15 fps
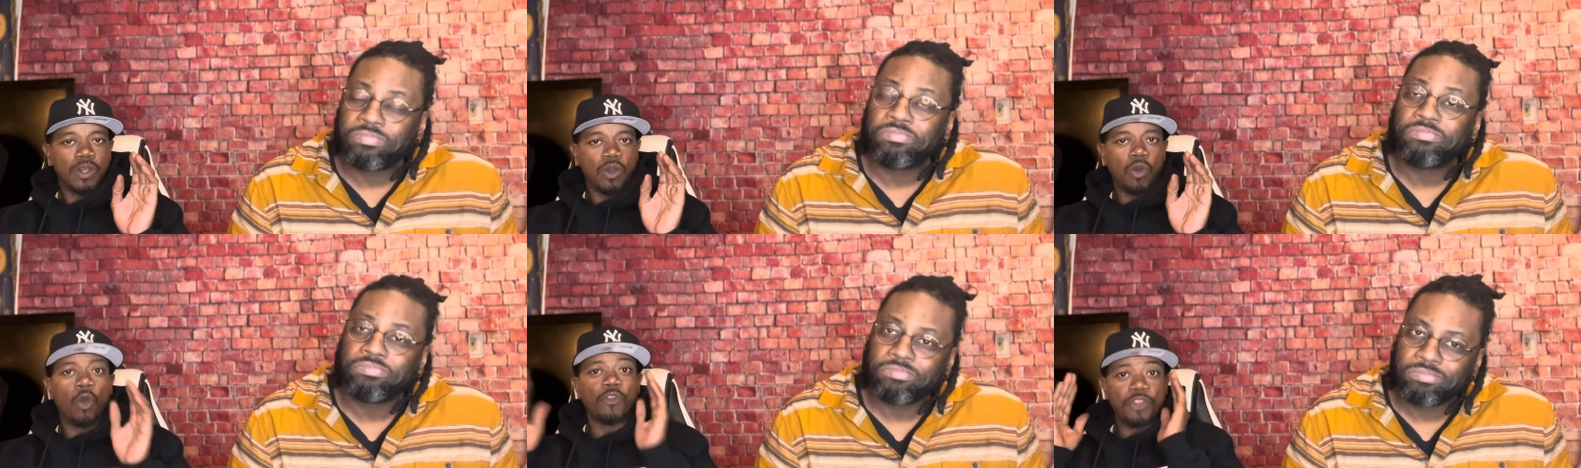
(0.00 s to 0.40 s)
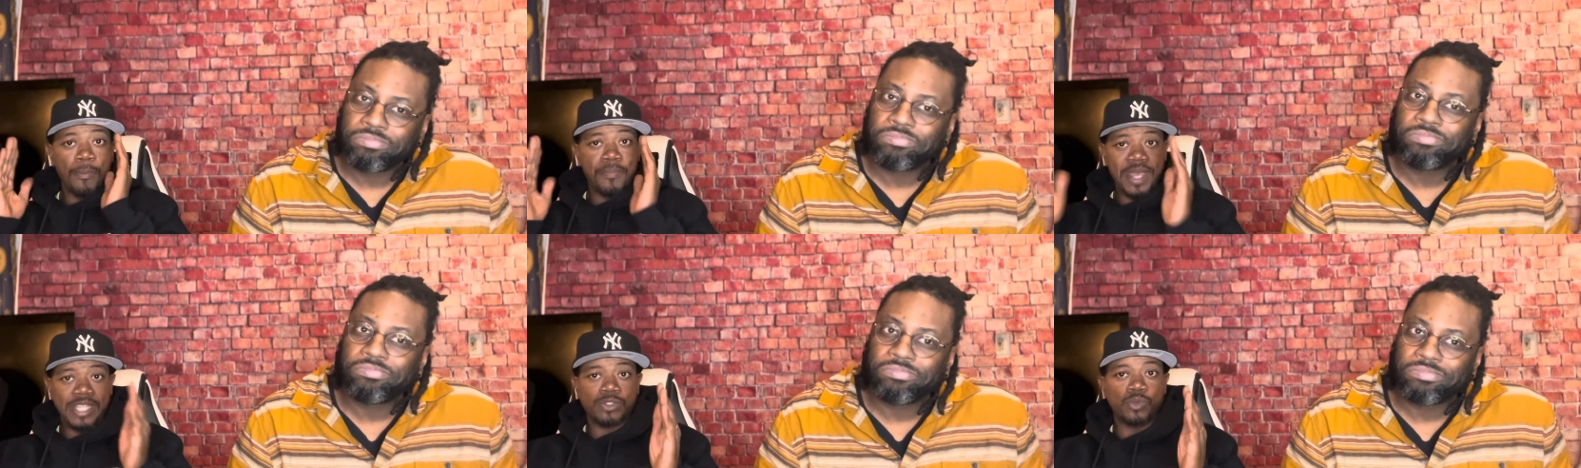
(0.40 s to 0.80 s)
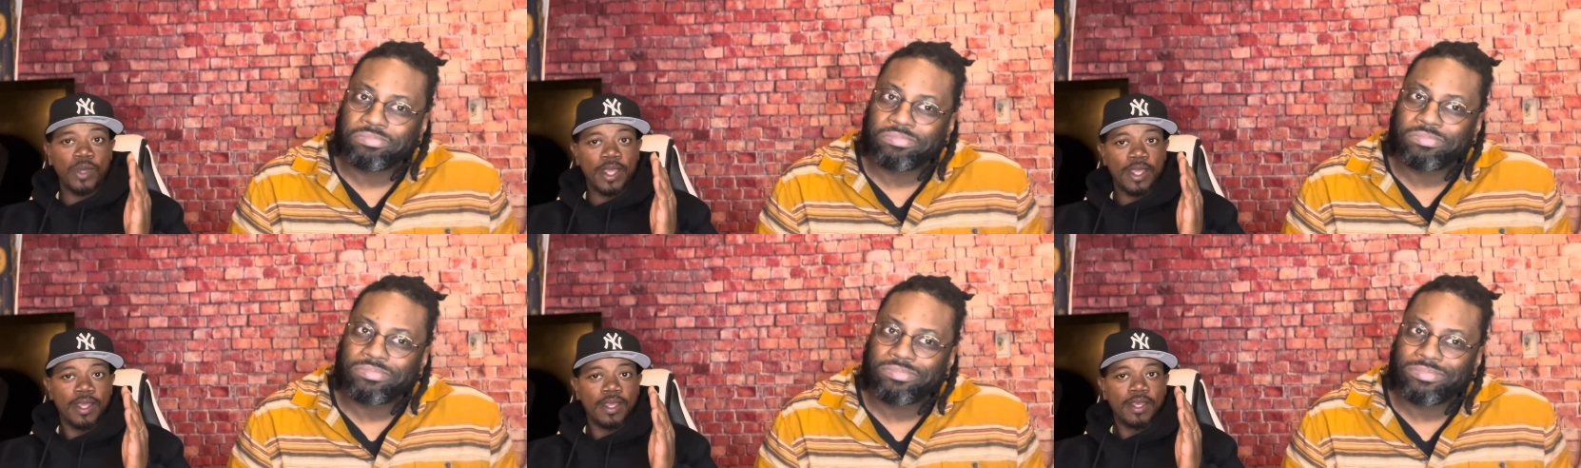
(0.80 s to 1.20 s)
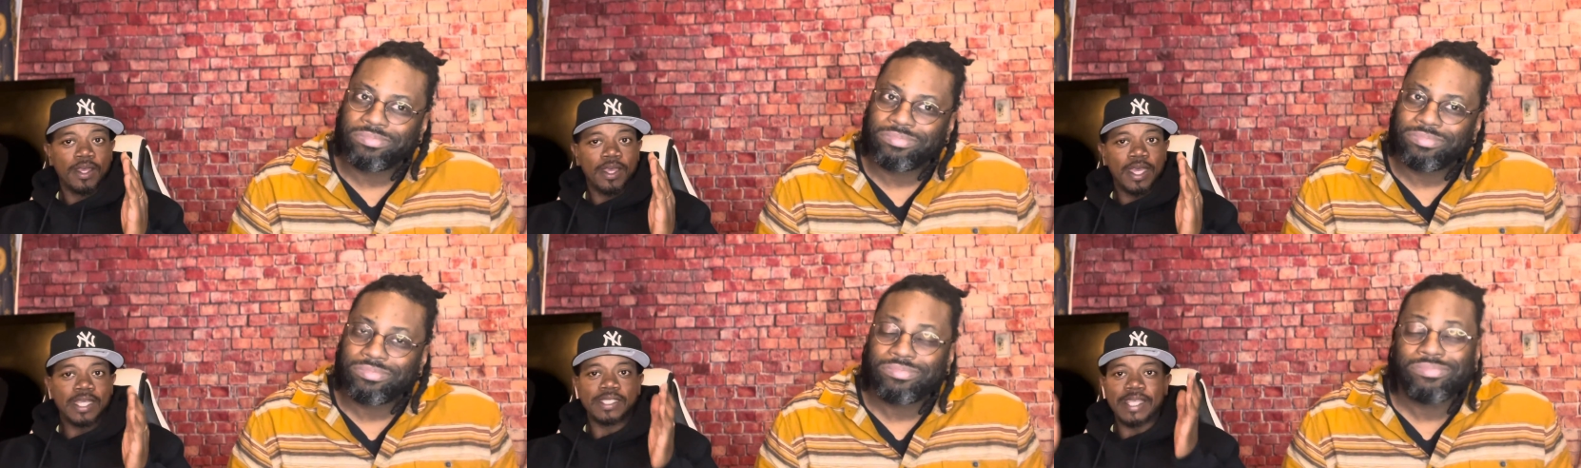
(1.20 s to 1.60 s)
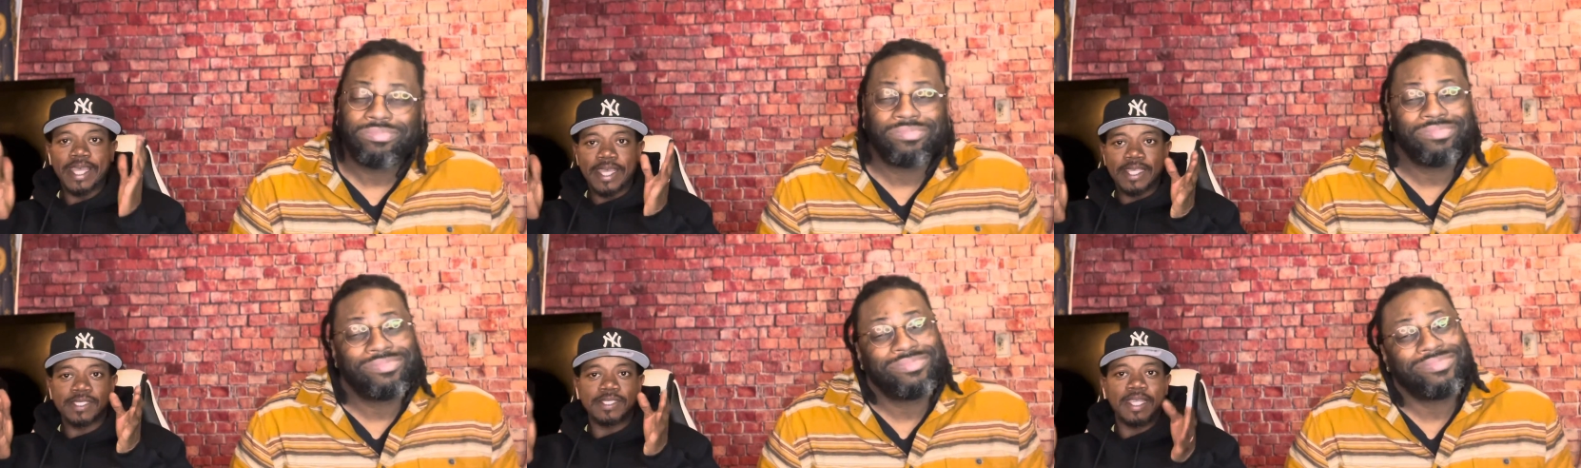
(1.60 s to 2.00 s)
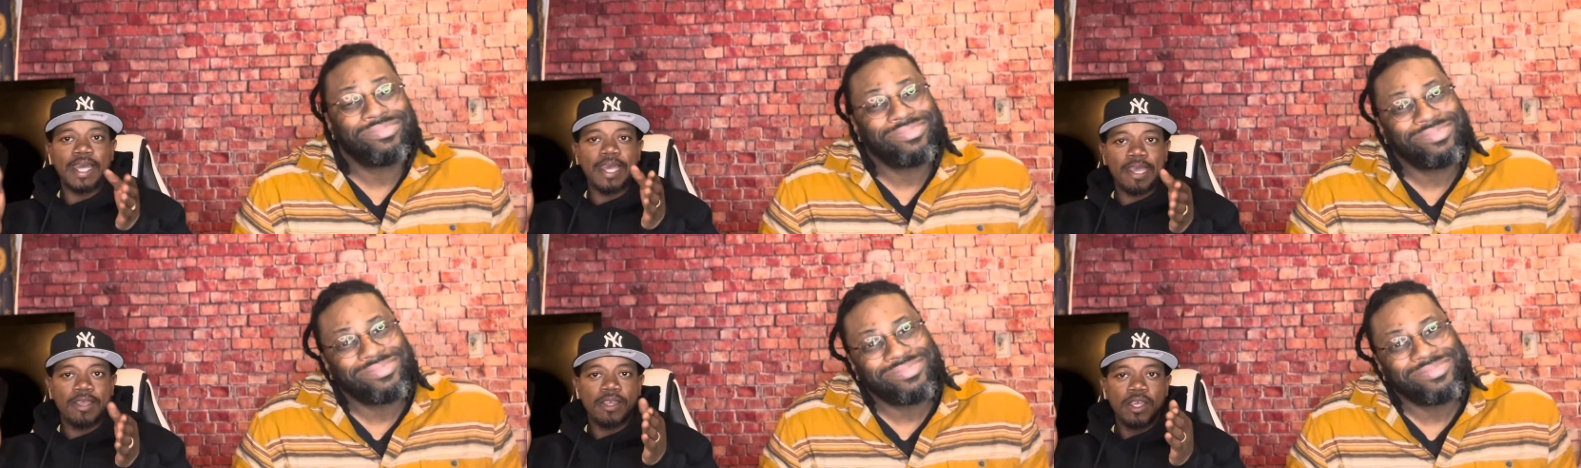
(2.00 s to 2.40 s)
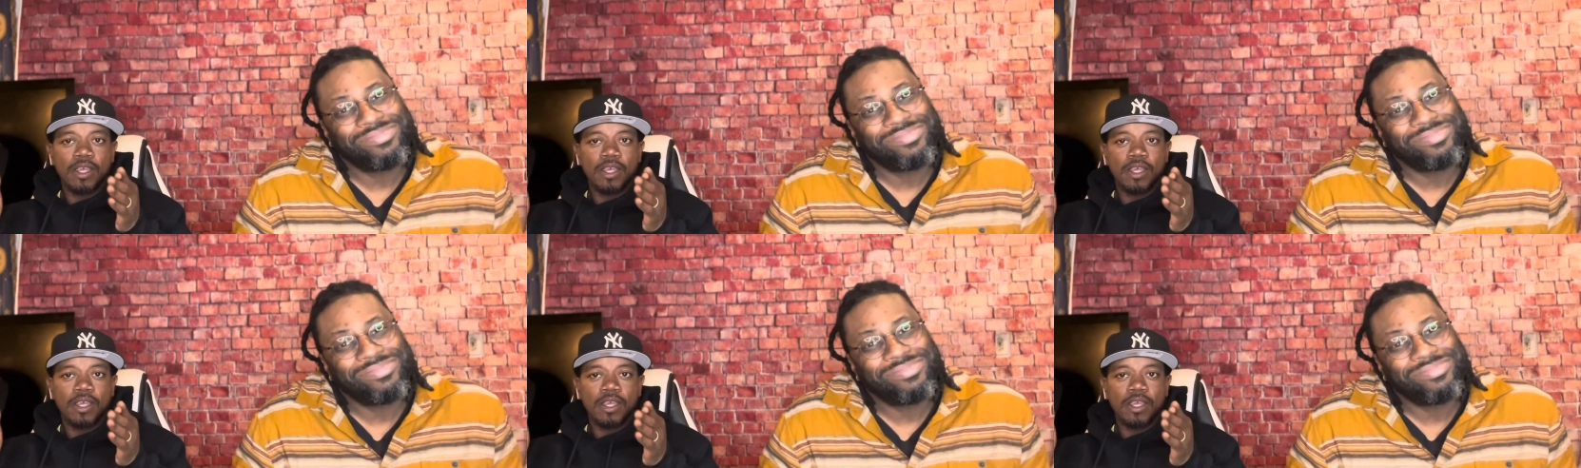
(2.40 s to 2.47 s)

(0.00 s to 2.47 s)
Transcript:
Speaker 1: or the best way. And it's like, it's not.